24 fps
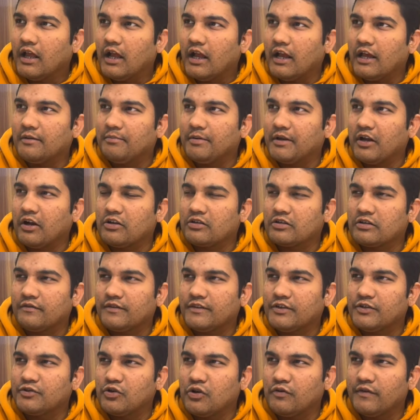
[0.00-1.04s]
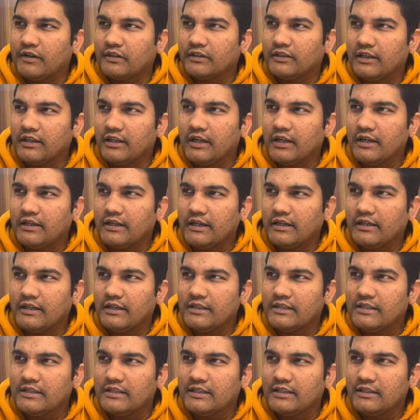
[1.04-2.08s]
And because of this overthinking
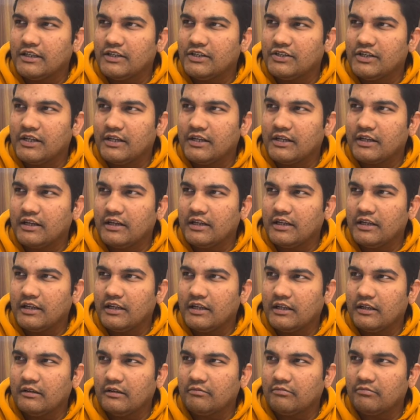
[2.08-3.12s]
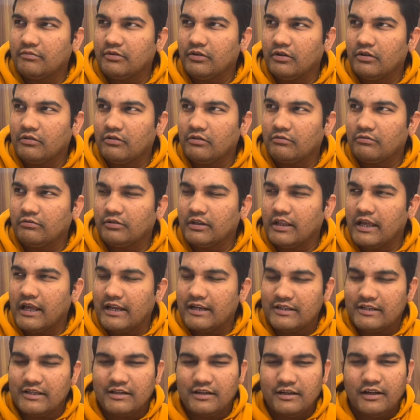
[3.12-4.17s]
tendency, they generally you know they are
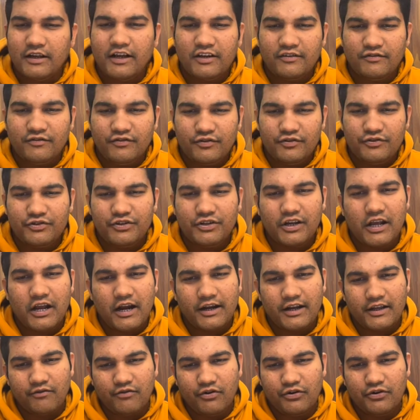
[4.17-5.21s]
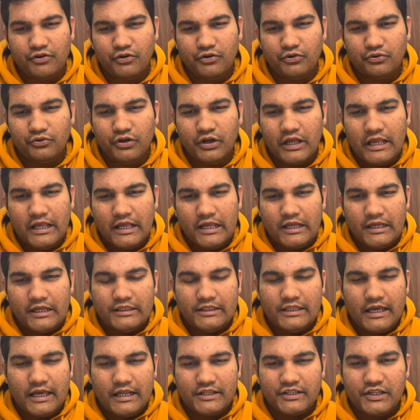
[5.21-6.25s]
generally confused regarding what to do
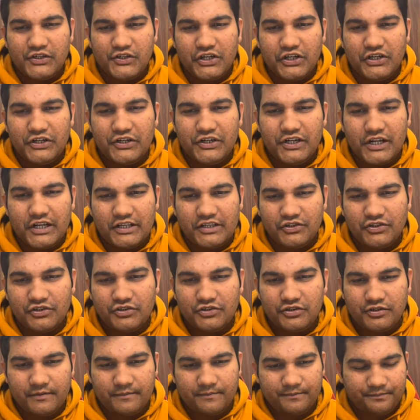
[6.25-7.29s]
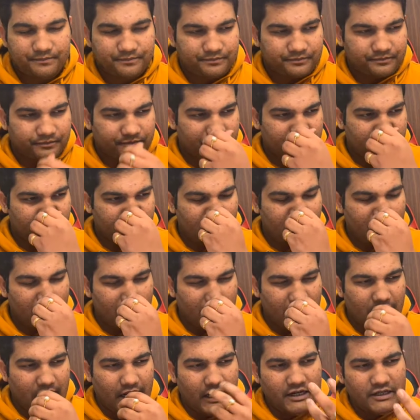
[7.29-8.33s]
they are generally tensed
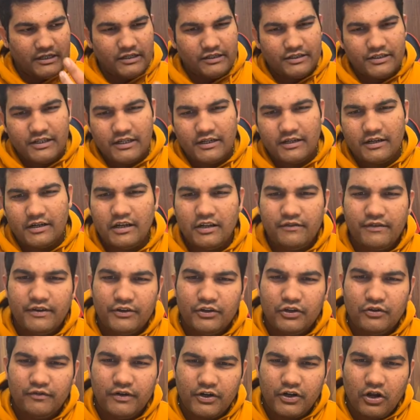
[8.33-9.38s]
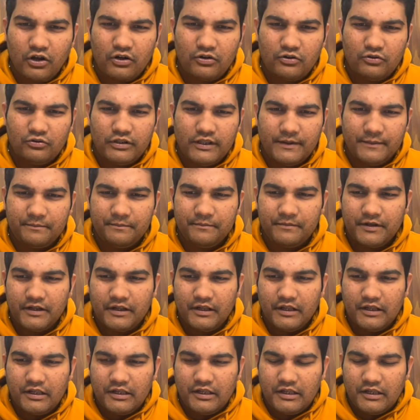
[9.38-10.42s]
and generally when you will talk to them
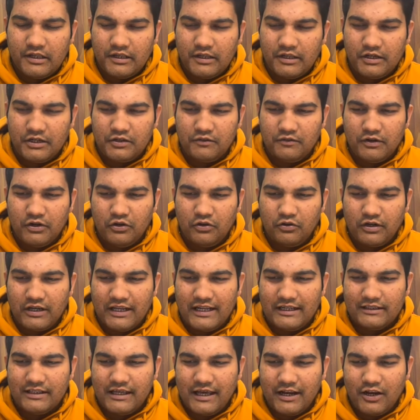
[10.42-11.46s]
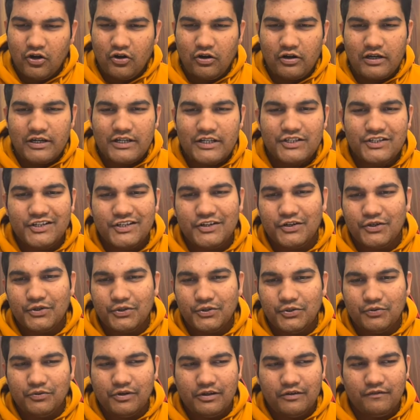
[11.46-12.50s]
it will look like they are not listening to
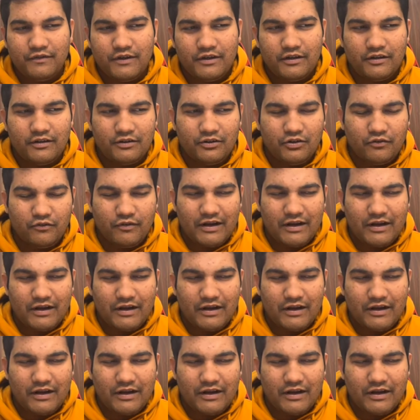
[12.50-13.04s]
you and when you